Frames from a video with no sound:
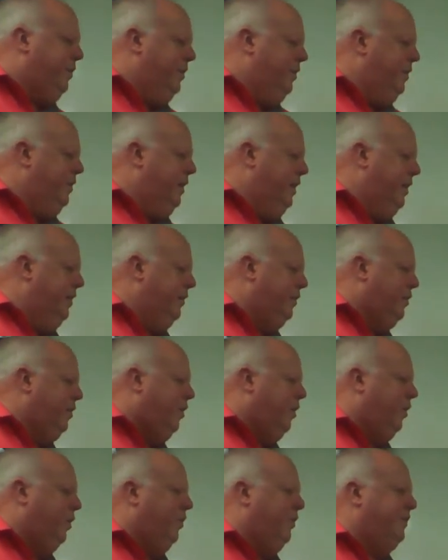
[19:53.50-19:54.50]
At a
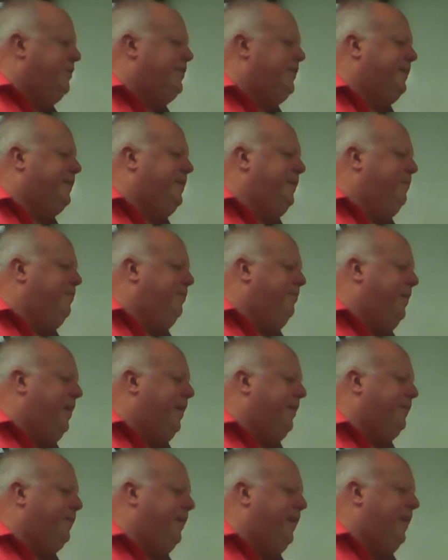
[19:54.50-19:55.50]
car going 60
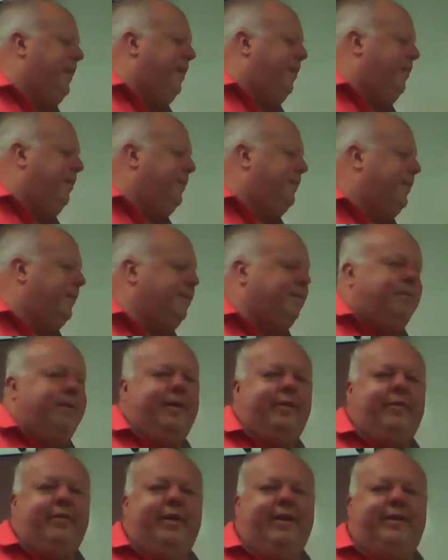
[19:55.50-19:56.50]
miles an hour, it takes about
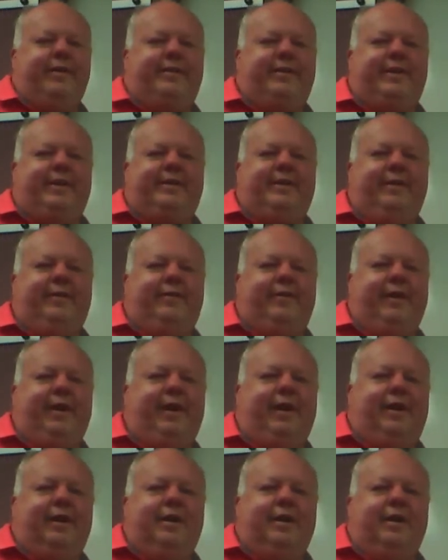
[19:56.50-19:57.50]
360 feet
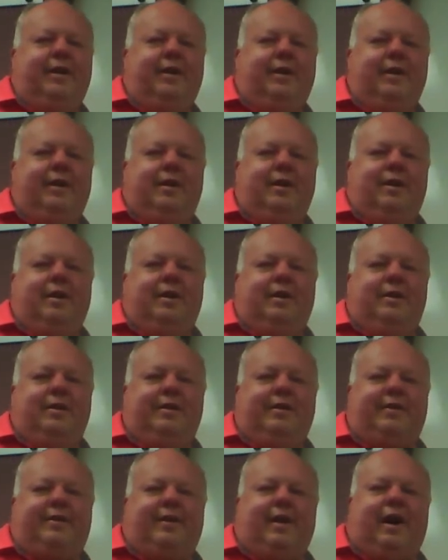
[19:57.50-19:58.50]
to
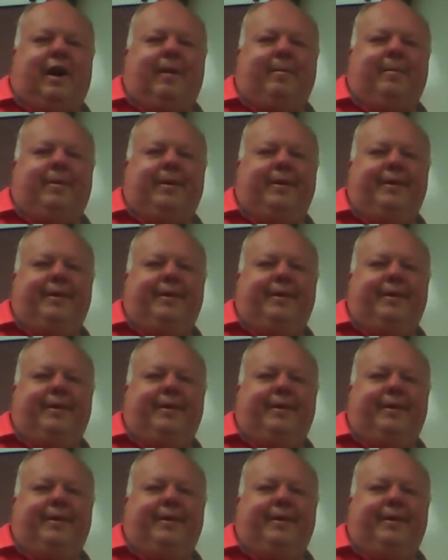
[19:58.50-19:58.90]
stop.